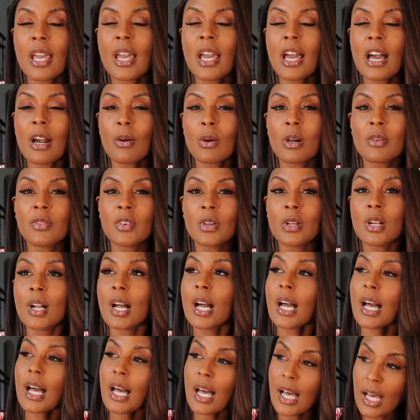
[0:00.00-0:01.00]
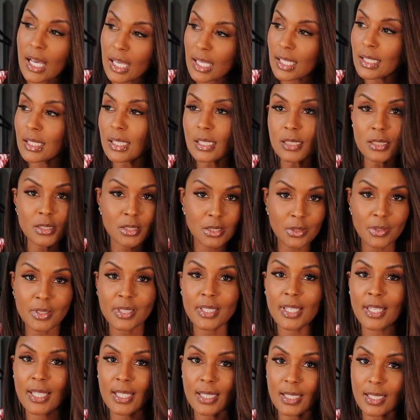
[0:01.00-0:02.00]
However, I
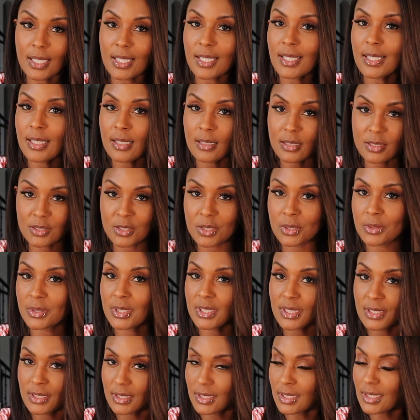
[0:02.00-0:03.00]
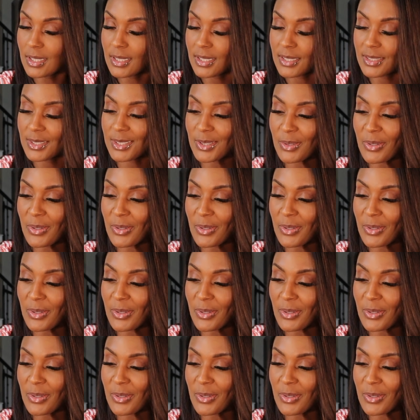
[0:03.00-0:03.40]
luxuriate in luxurious things,